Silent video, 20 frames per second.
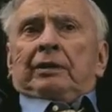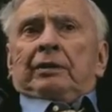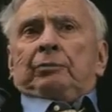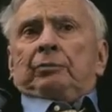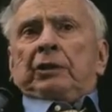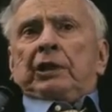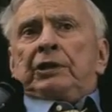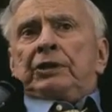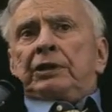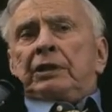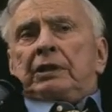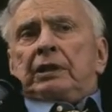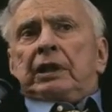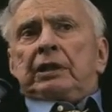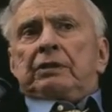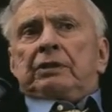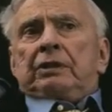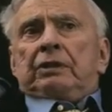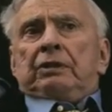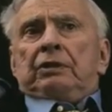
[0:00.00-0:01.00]
places
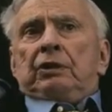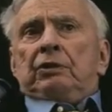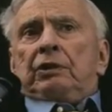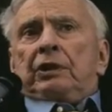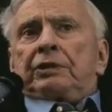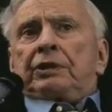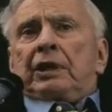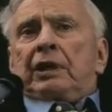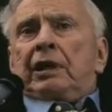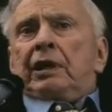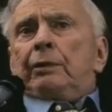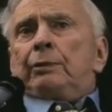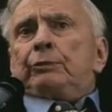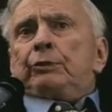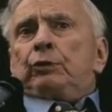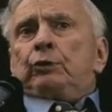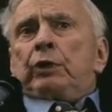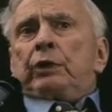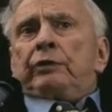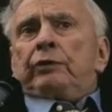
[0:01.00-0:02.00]
like the New York
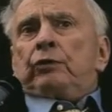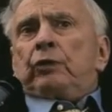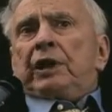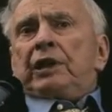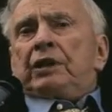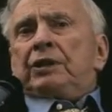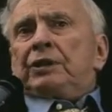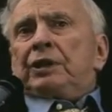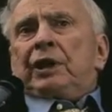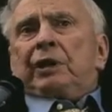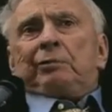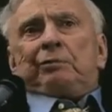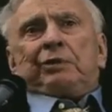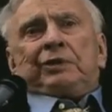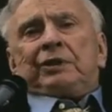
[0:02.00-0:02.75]
Times would have waked up,